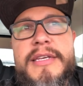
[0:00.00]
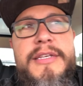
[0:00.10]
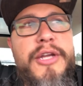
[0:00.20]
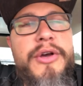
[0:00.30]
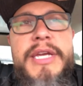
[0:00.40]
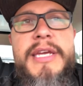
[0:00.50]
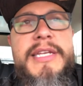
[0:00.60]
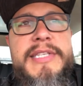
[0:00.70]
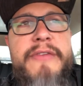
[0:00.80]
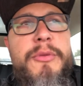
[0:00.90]
you know, it
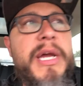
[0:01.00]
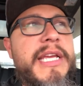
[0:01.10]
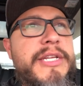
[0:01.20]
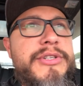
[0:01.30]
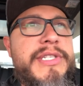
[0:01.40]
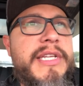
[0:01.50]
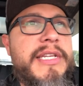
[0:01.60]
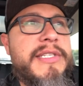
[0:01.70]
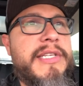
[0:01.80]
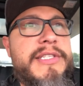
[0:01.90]
gets everybody interested, and
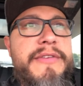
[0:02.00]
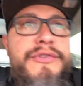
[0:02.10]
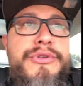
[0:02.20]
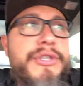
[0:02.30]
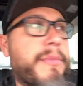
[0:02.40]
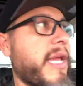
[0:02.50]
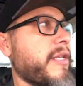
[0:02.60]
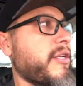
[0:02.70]
it's the future, man.